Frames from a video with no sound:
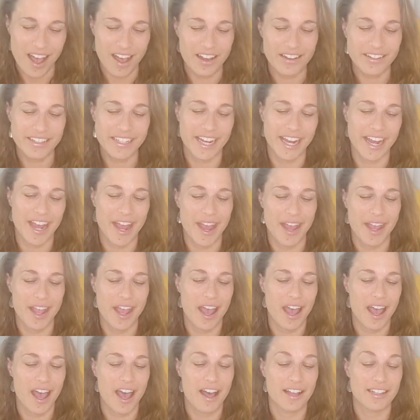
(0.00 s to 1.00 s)

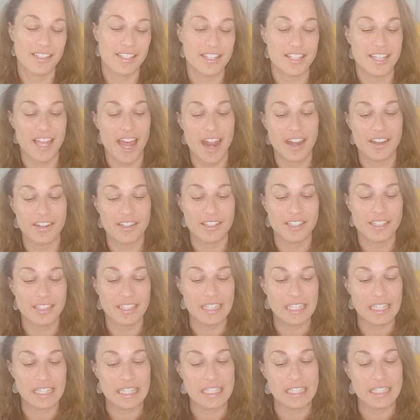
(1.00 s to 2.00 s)
okay, uh, Saturn
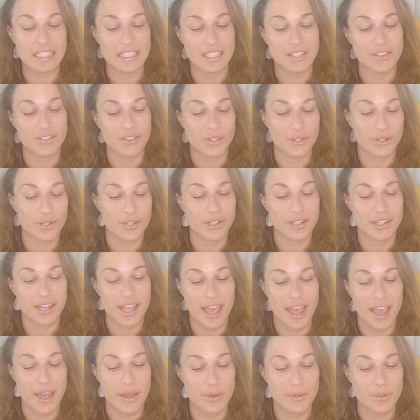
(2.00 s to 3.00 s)
in the third
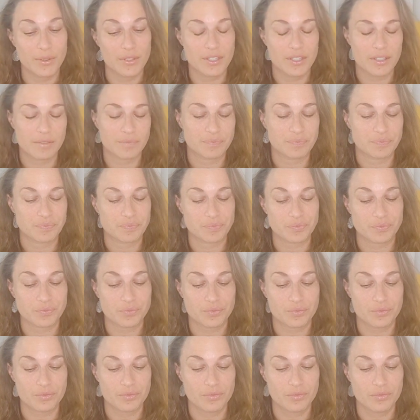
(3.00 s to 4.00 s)
house,
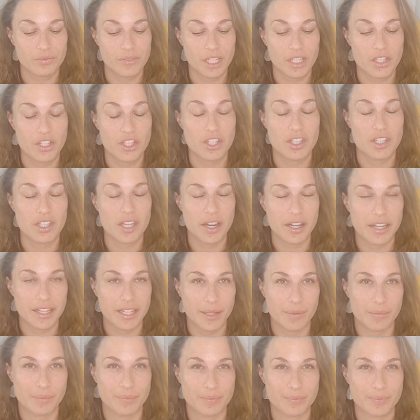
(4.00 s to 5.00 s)

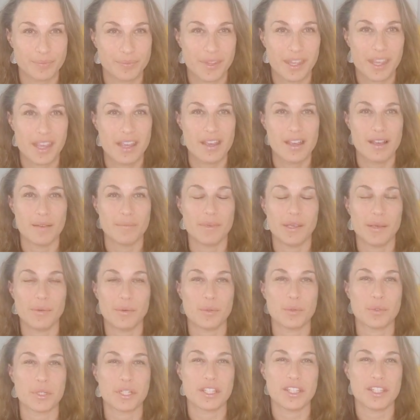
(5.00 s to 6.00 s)
studying Maybe
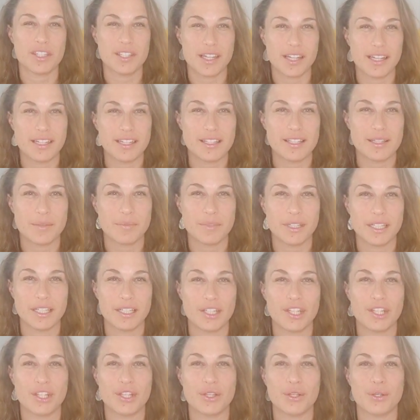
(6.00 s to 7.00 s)
you want to study
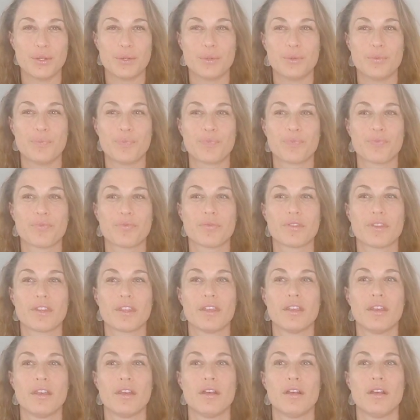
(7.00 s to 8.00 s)
something new.
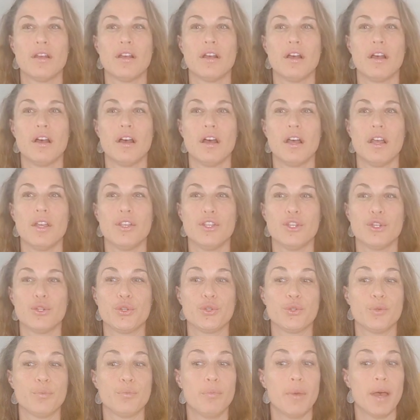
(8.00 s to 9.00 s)
Uh, you
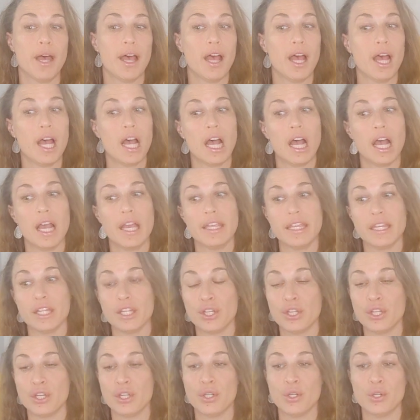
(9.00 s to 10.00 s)
could buy a
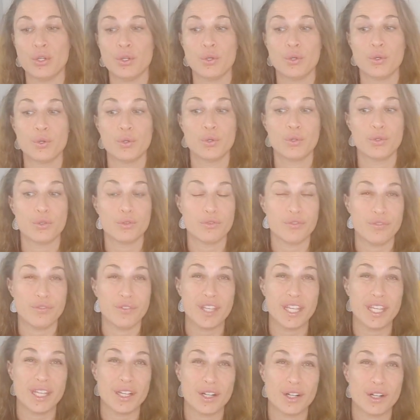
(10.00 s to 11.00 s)
new
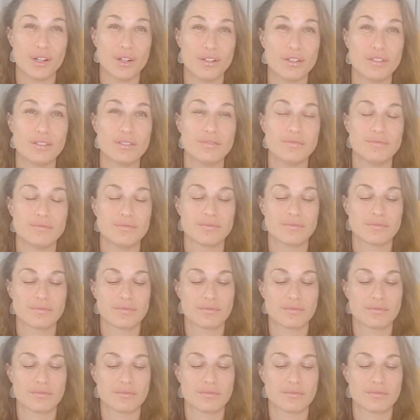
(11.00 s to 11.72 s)
vehicle.